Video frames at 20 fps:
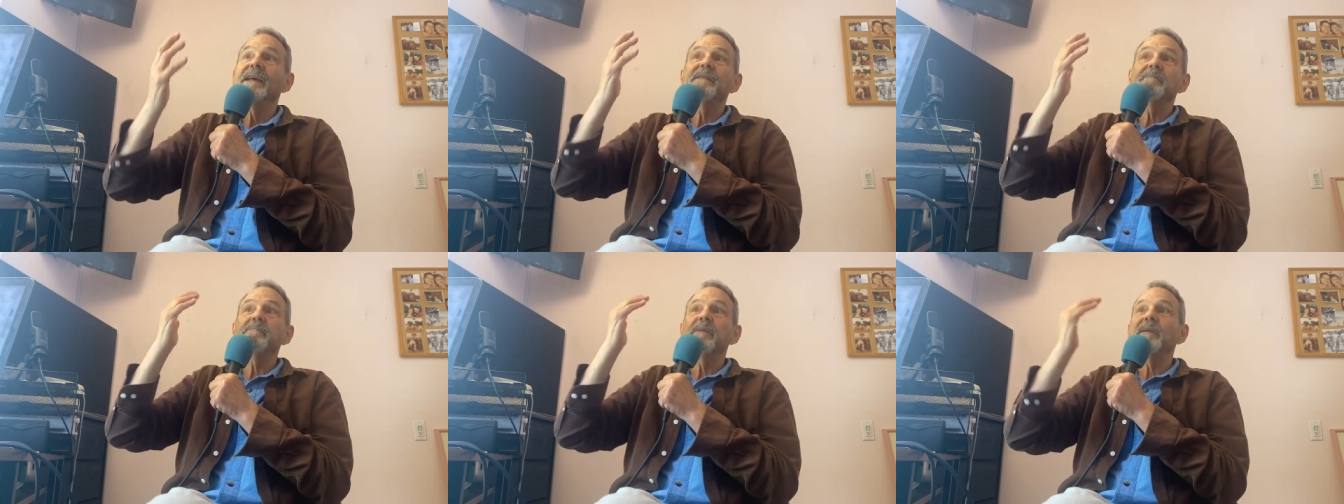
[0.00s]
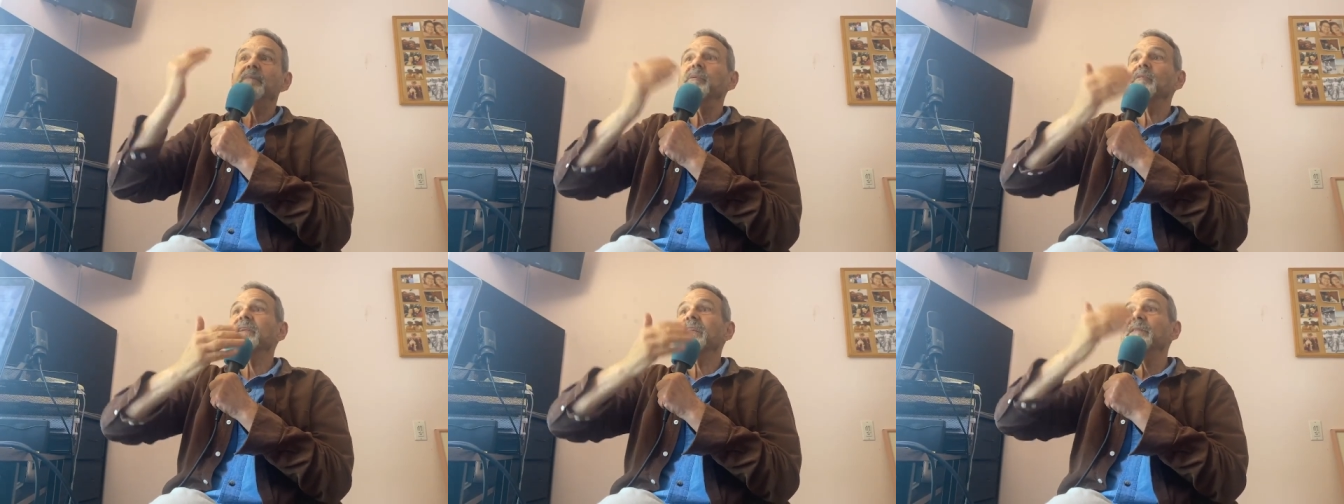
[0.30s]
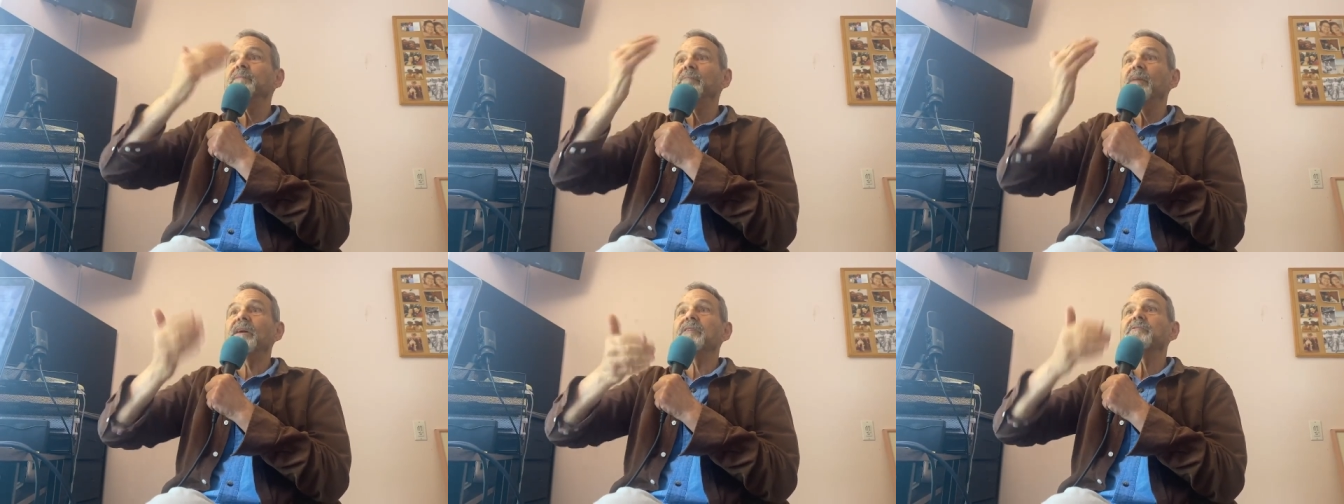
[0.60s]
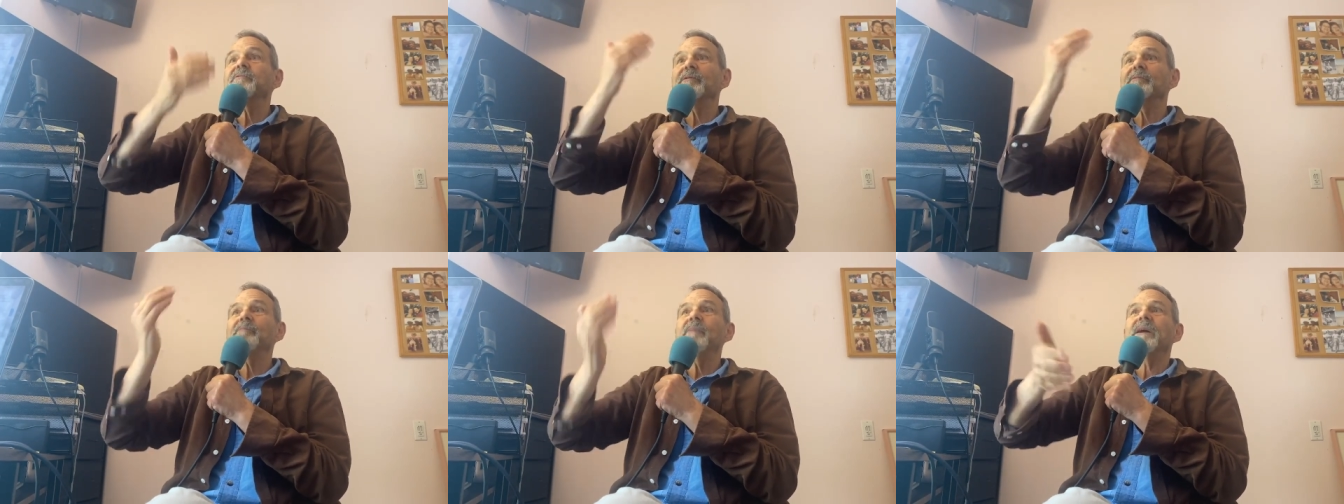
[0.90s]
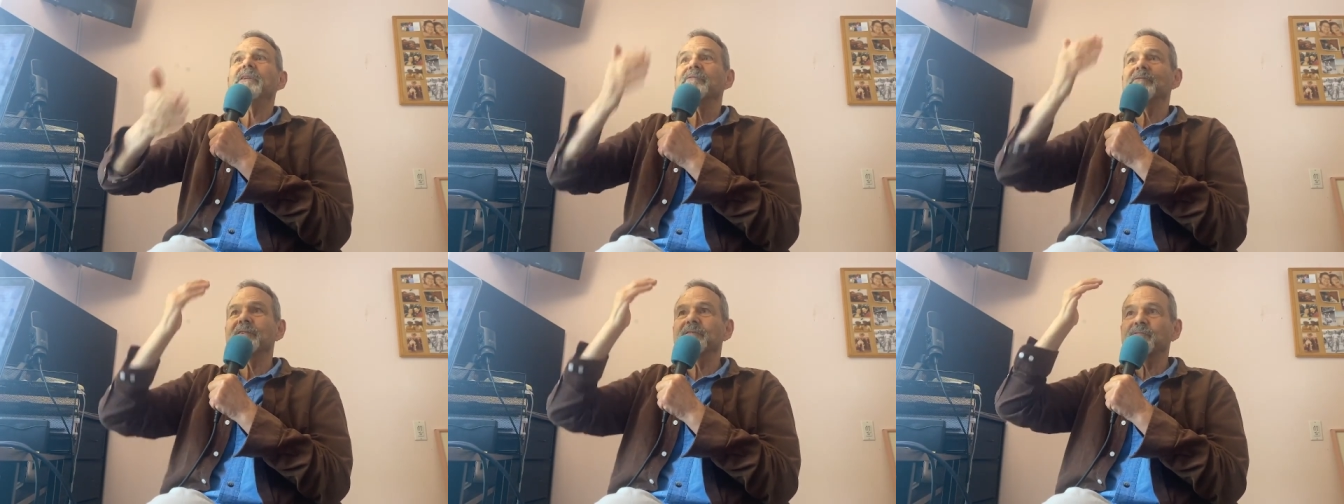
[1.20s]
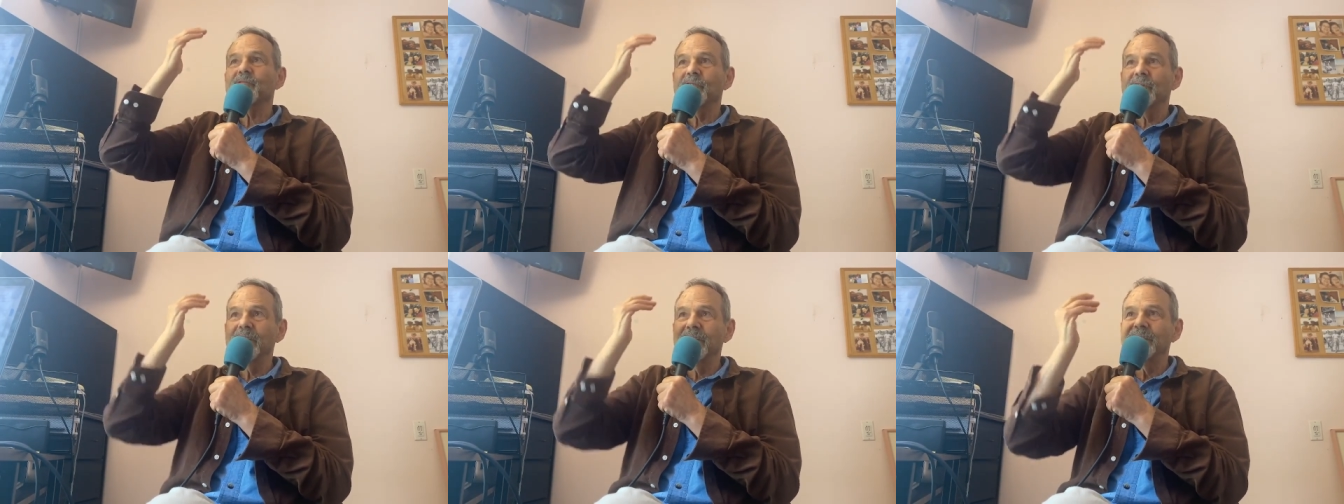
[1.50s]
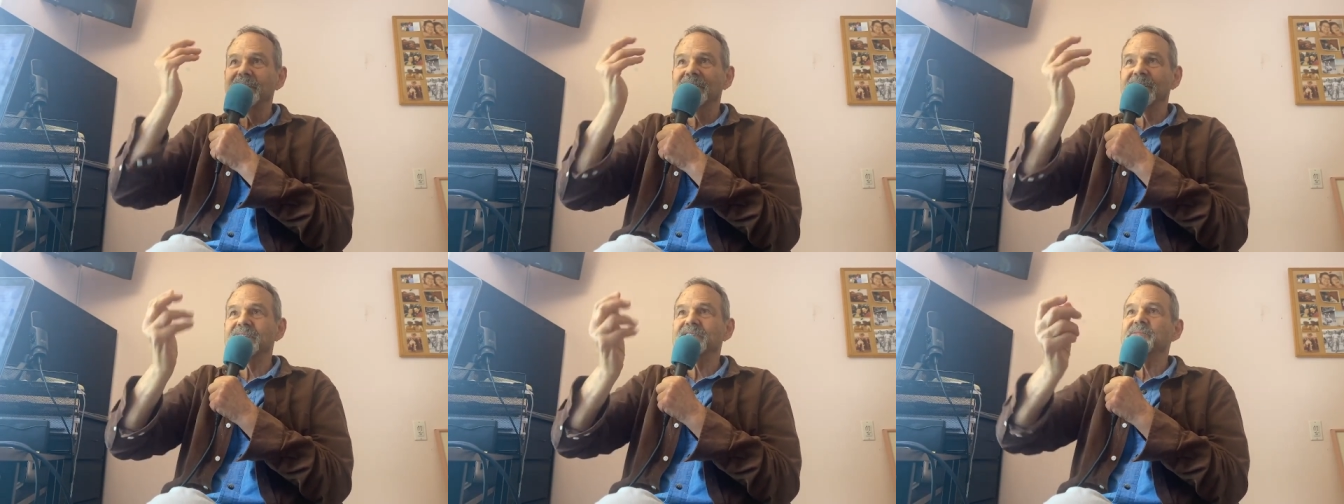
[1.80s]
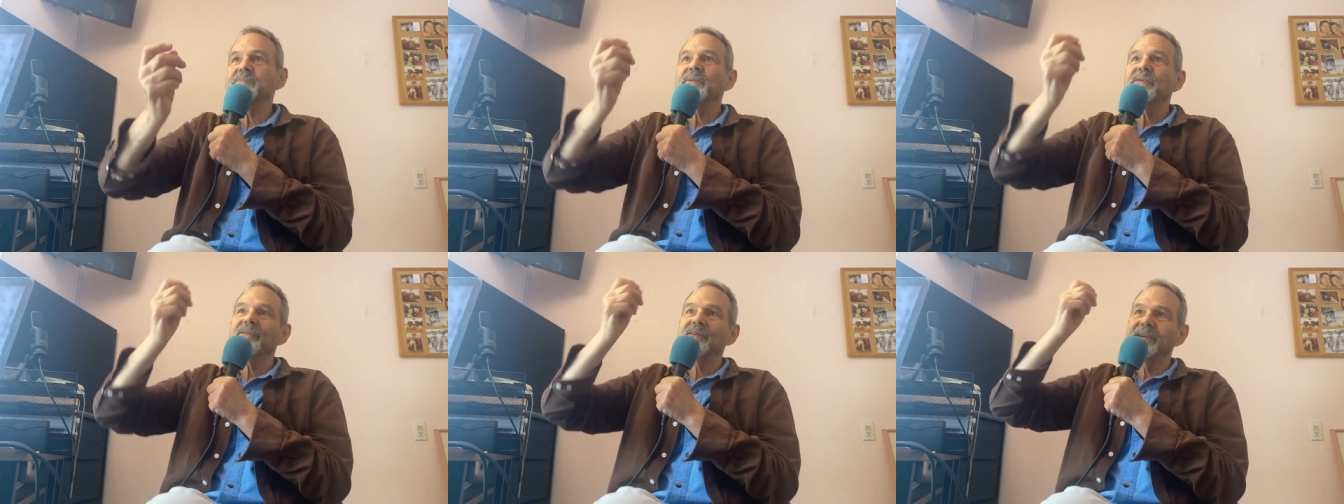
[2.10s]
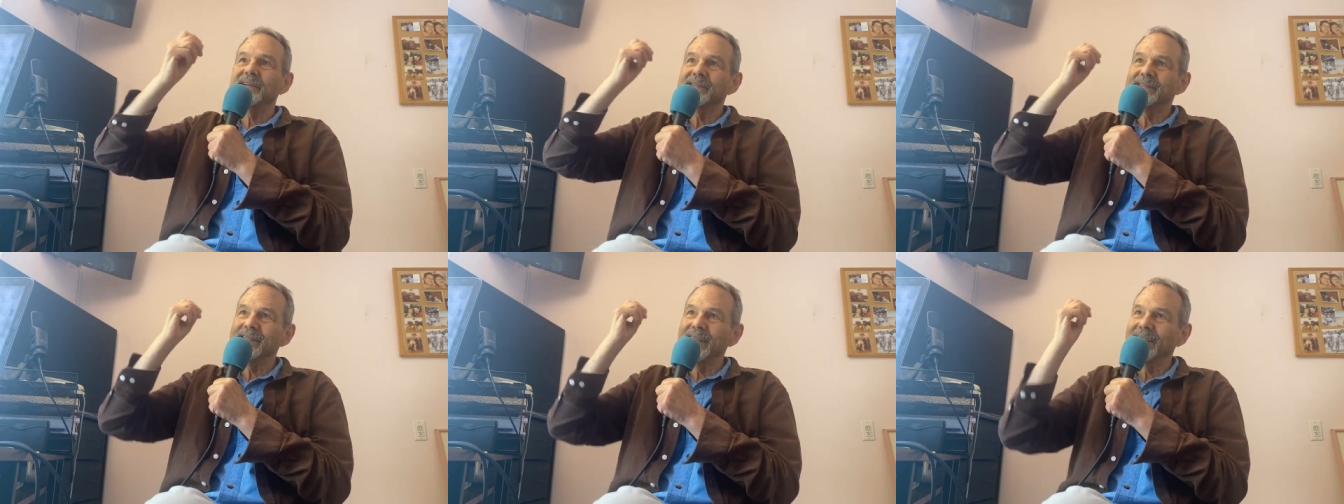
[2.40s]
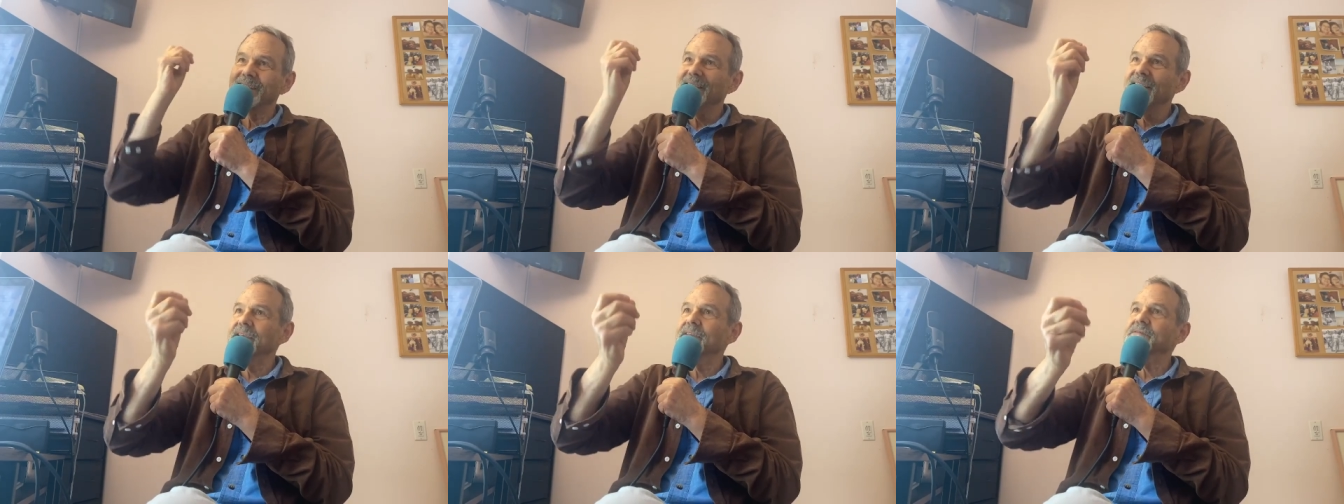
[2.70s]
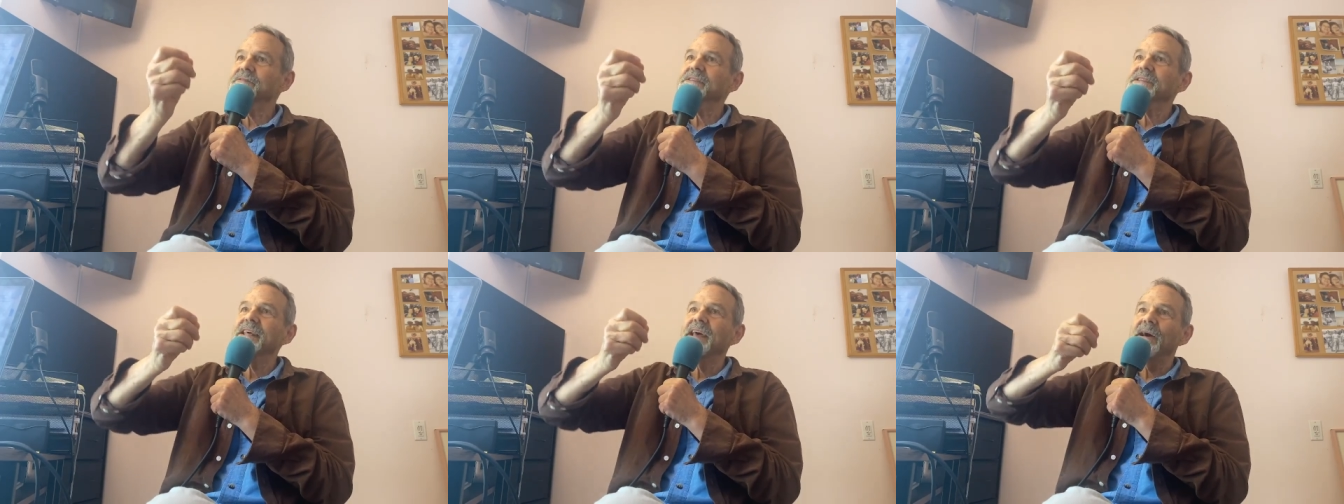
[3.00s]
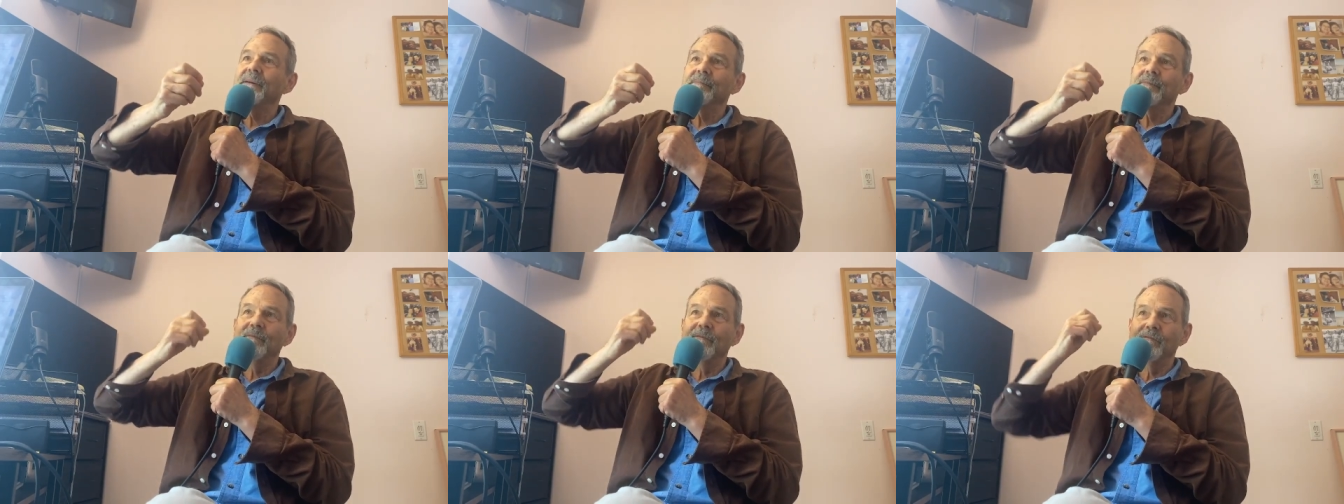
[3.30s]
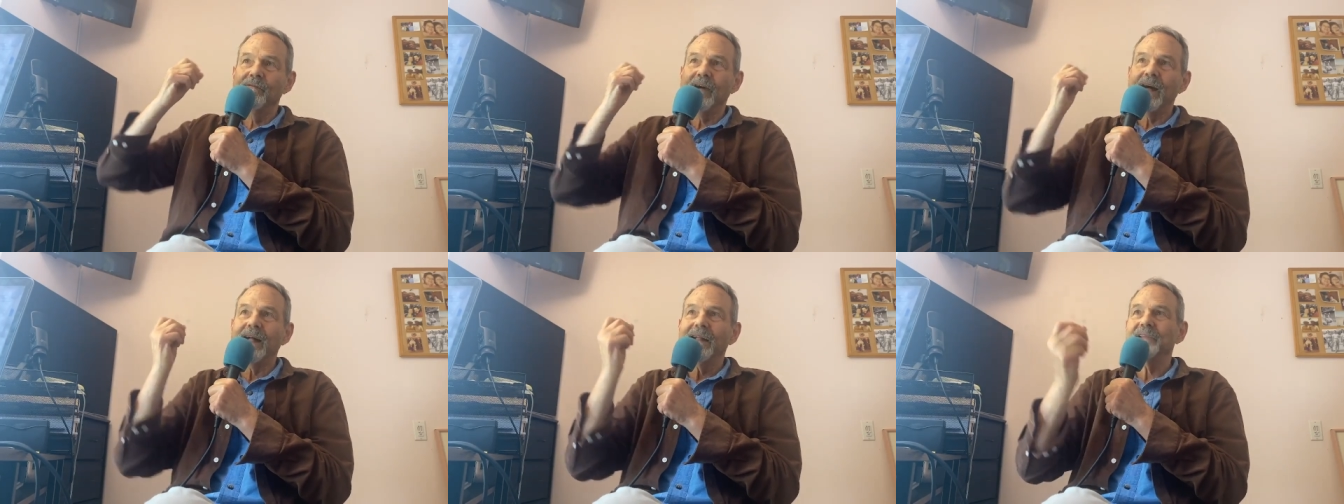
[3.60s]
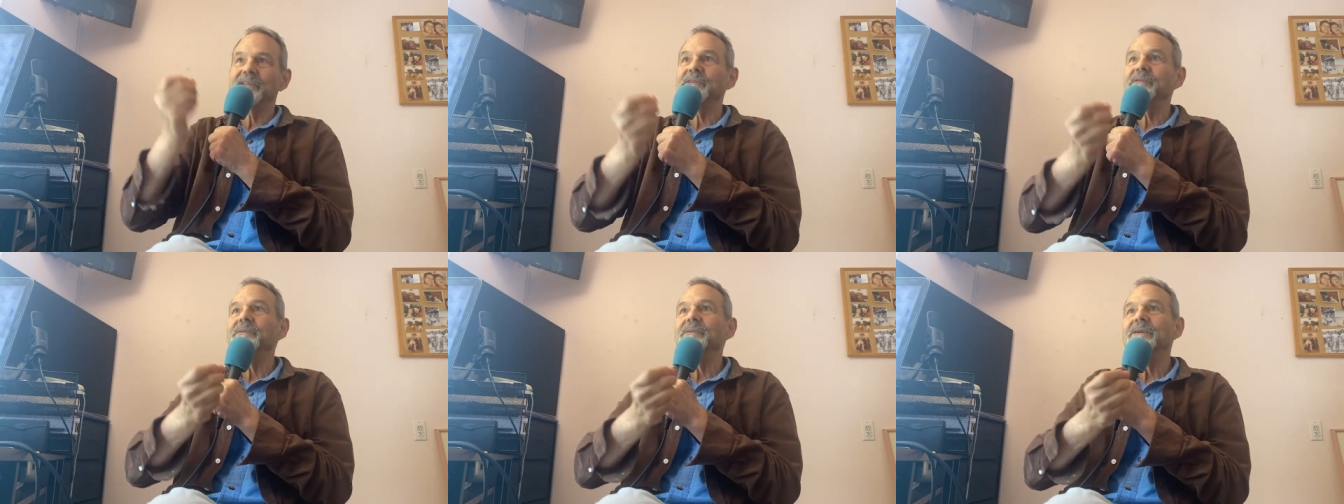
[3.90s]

People get better and better at creating an experience that gives them value.